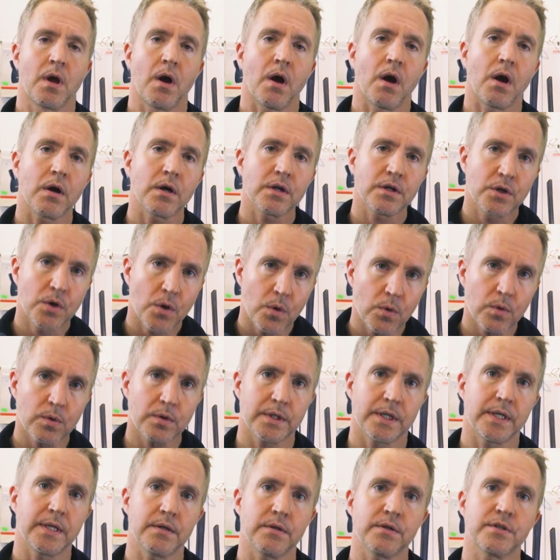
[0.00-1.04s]
Our goal
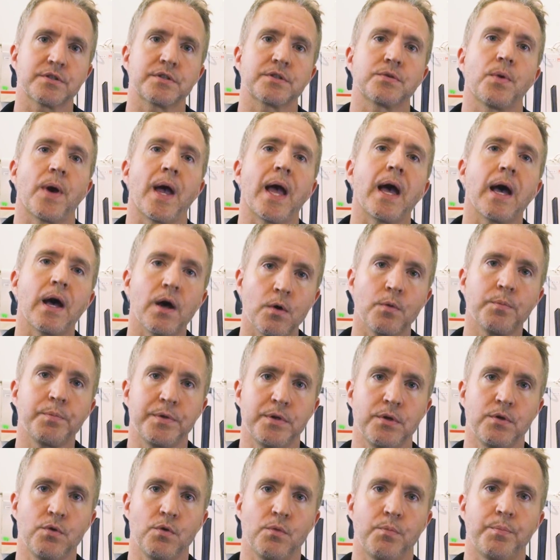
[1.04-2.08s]
here is to help
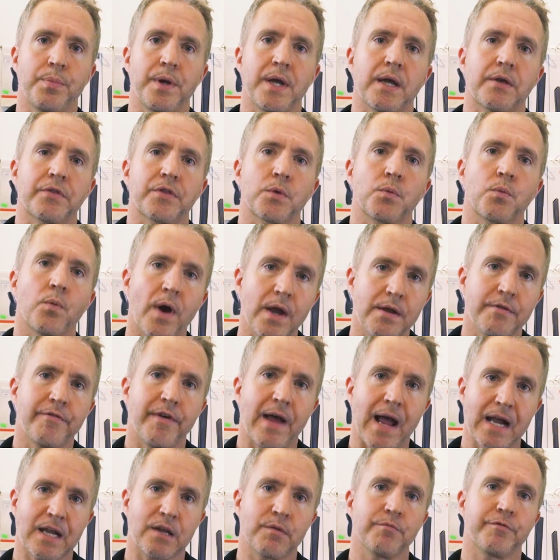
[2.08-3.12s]
you pick the right
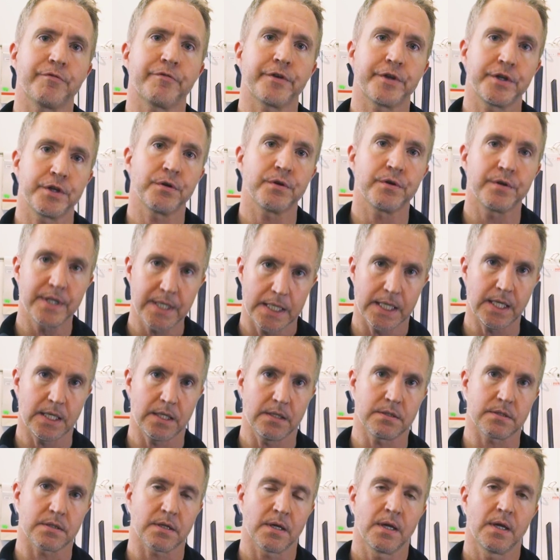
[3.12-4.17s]
vacuum for your
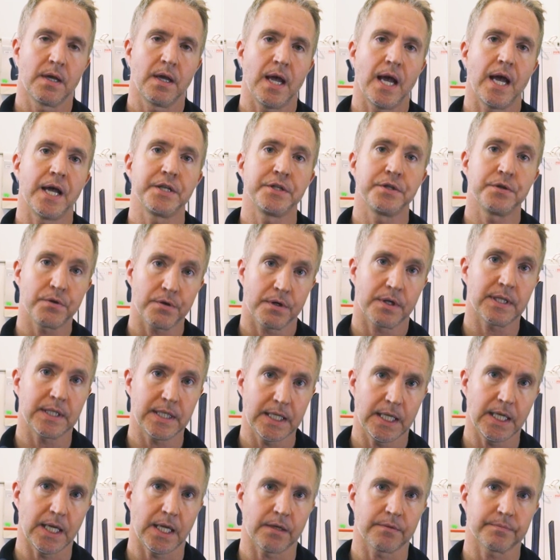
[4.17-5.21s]
needs and your
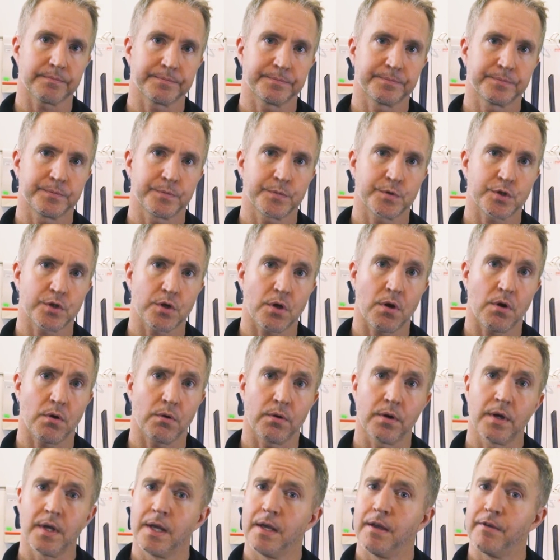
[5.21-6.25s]
cleaning. So
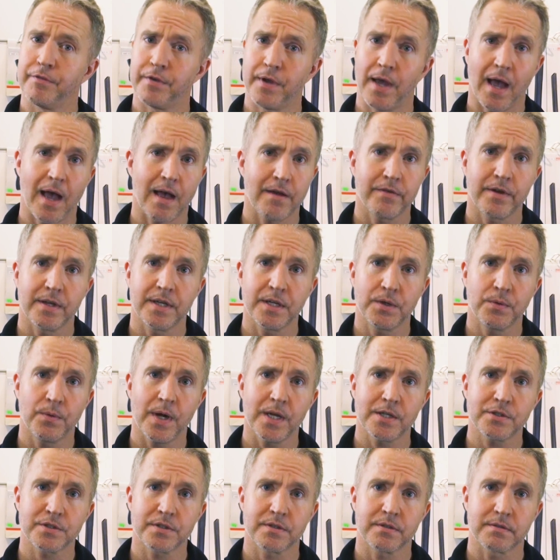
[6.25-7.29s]
if you have any
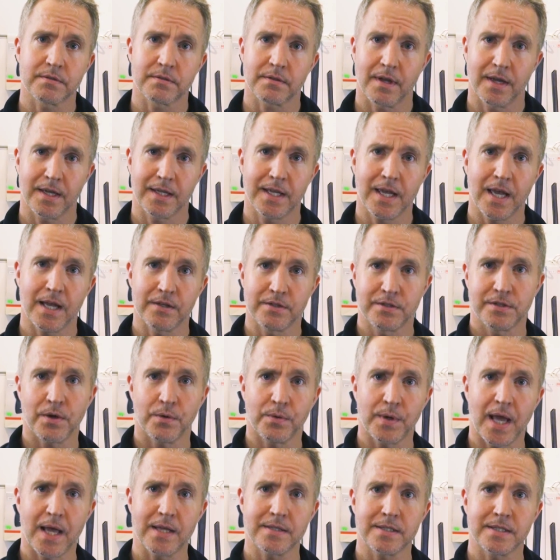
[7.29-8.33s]
questions, again,
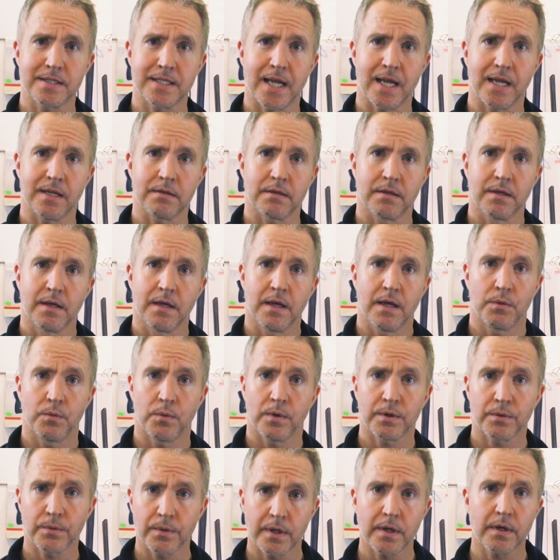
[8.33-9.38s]
don't hesitate. And
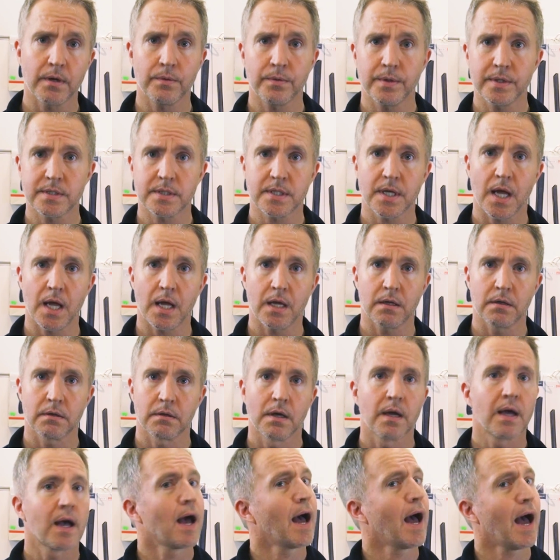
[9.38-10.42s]
what do I always say?
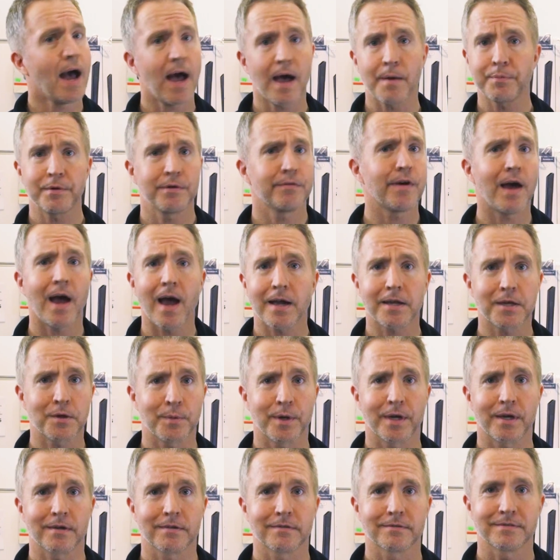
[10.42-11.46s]
Happy
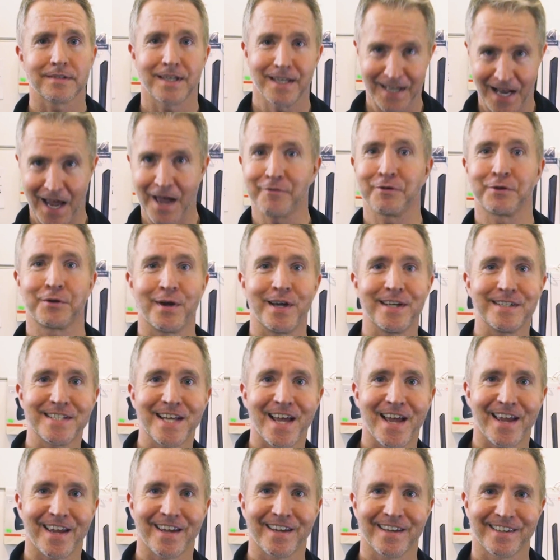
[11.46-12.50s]
vacuuming and have a great
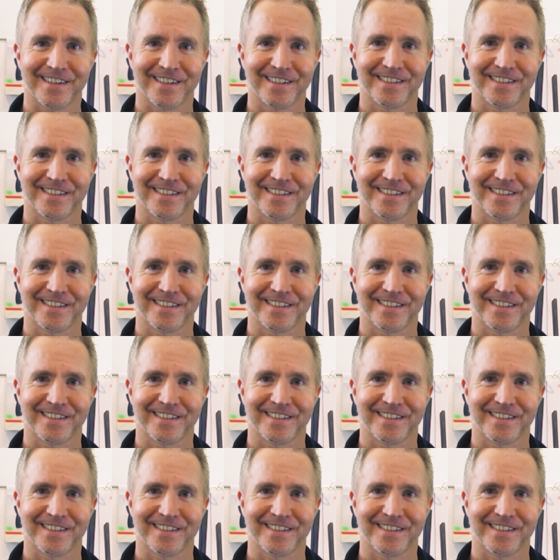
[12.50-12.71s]
day.